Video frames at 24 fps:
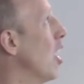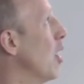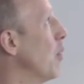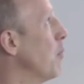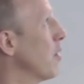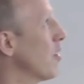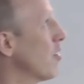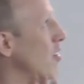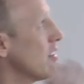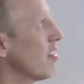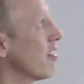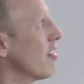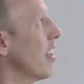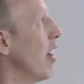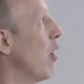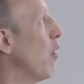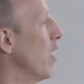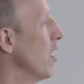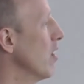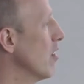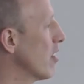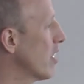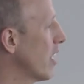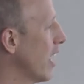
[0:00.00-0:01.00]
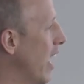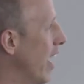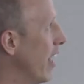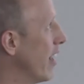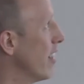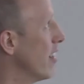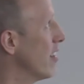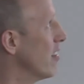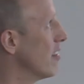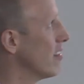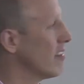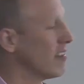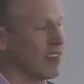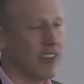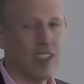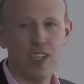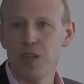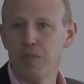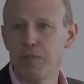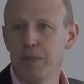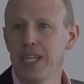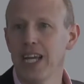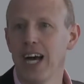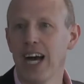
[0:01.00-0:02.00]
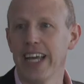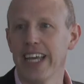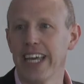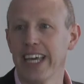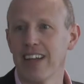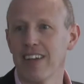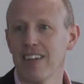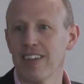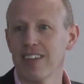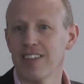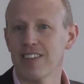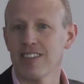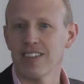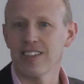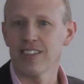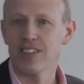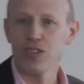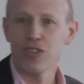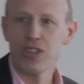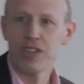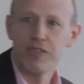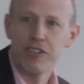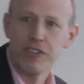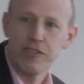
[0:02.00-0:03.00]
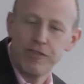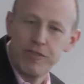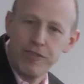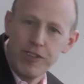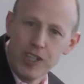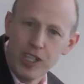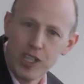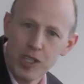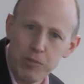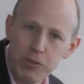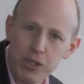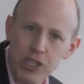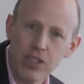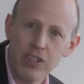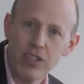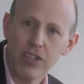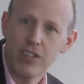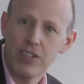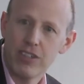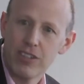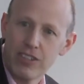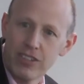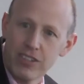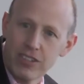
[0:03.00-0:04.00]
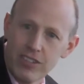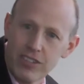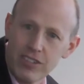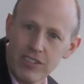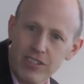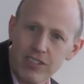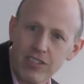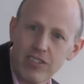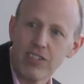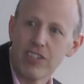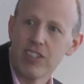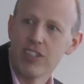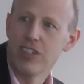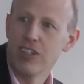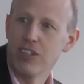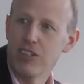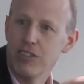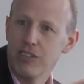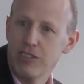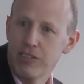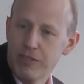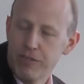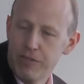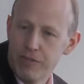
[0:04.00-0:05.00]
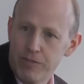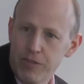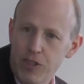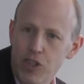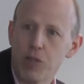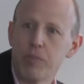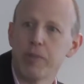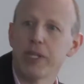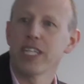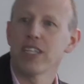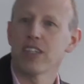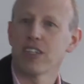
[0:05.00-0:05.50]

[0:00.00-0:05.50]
So this is how I look at it. A BI analyst is sort of a farmer, just, you know, farming the